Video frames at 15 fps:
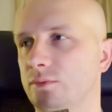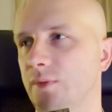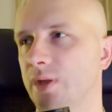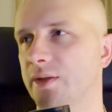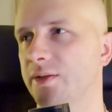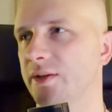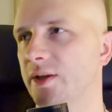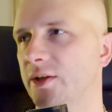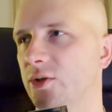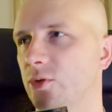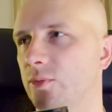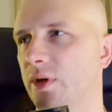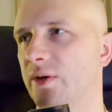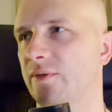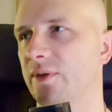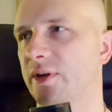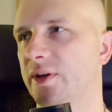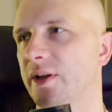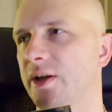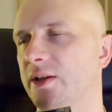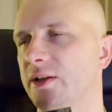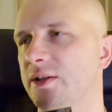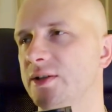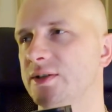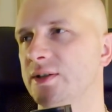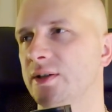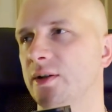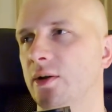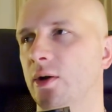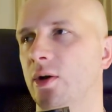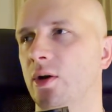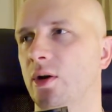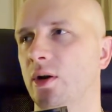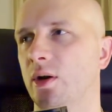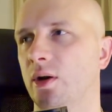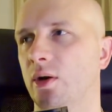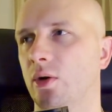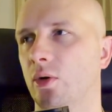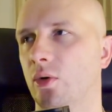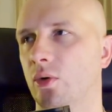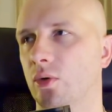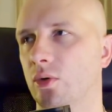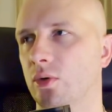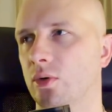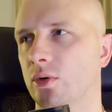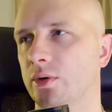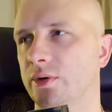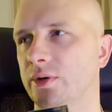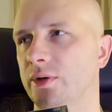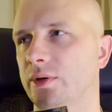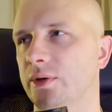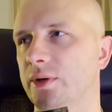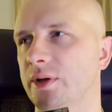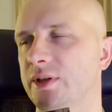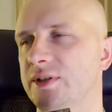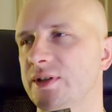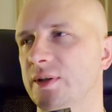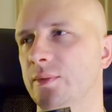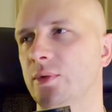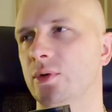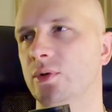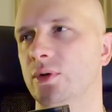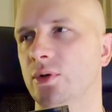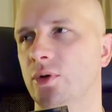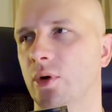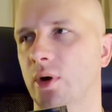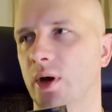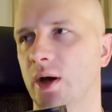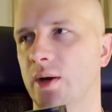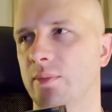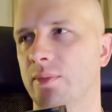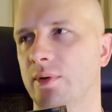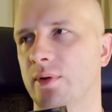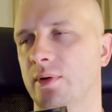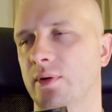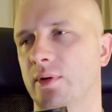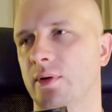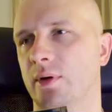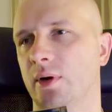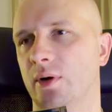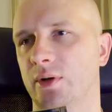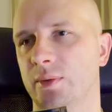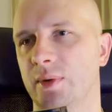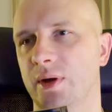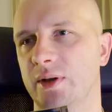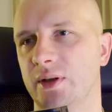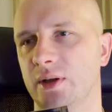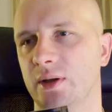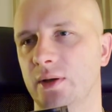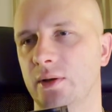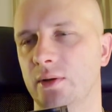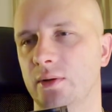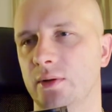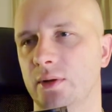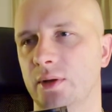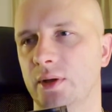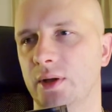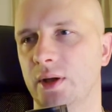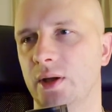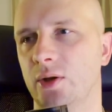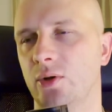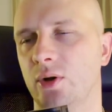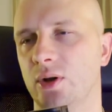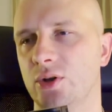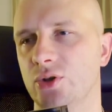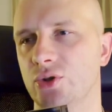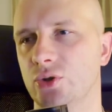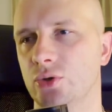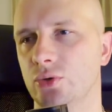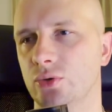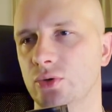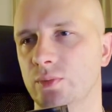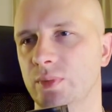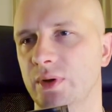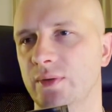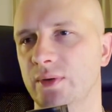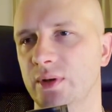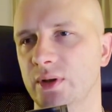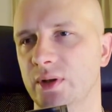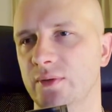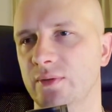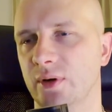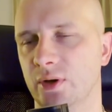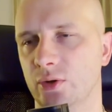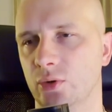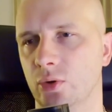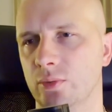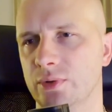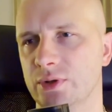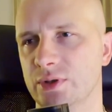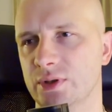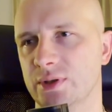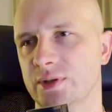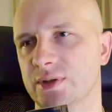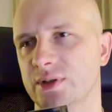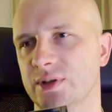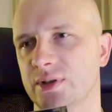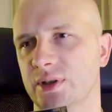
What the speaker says: then you may validate this or distribute your app automatically. Here you can choose between different options.